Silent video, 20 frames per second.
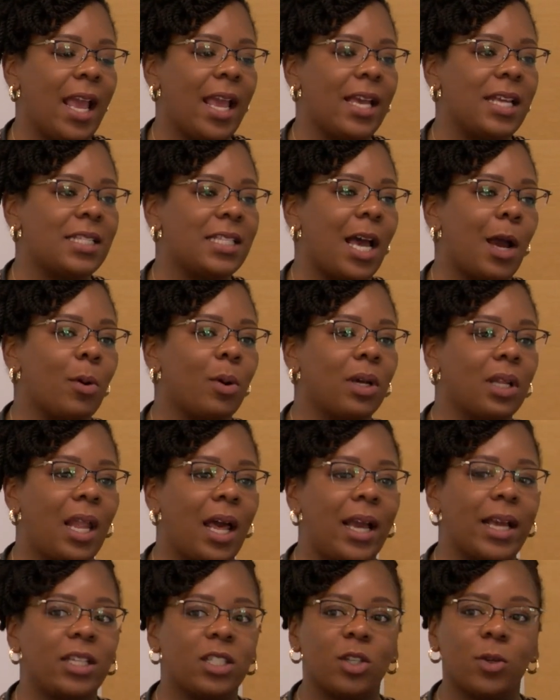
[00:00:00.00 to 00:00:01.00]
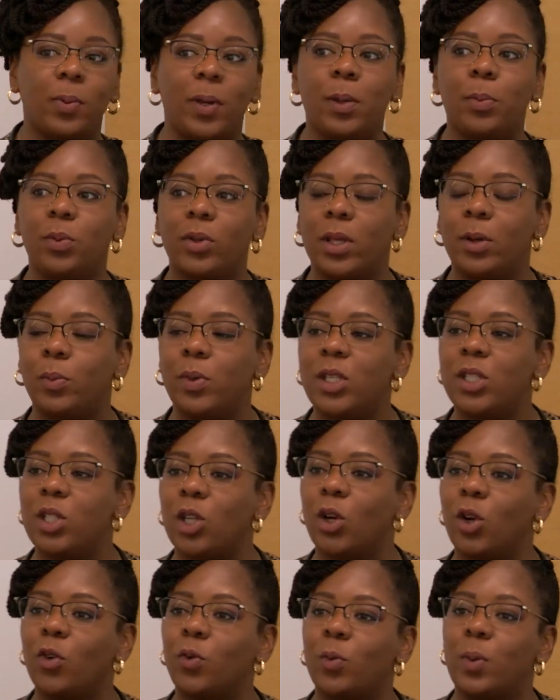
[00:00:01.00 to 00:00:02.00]
and our clients are people that we
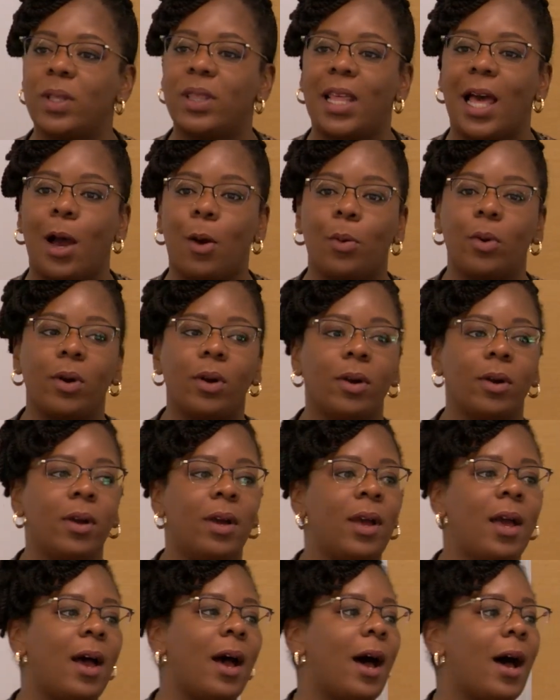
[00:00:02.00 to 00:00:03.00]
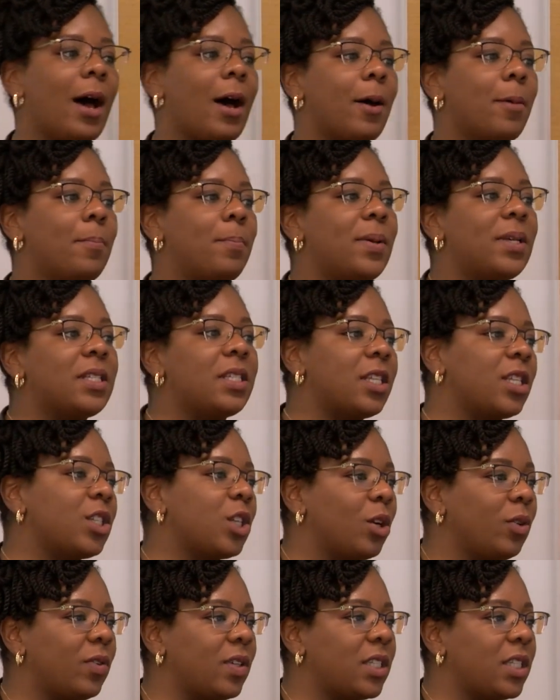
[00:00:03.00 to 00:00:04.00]
serve with our um, business
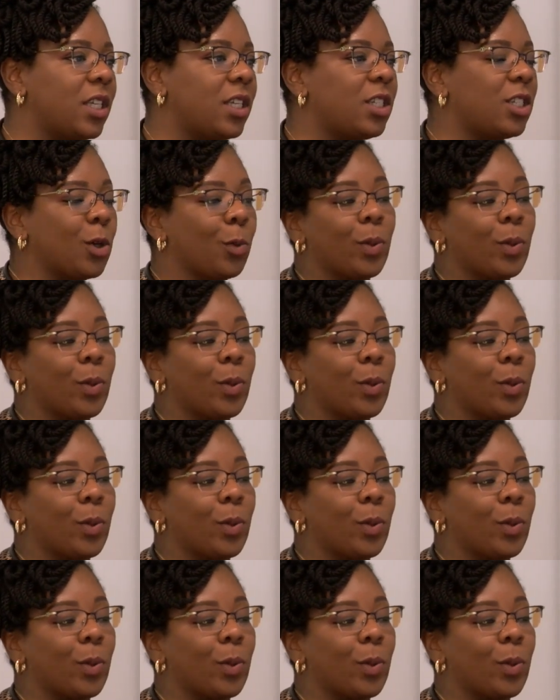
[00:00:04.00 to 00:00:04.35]
services.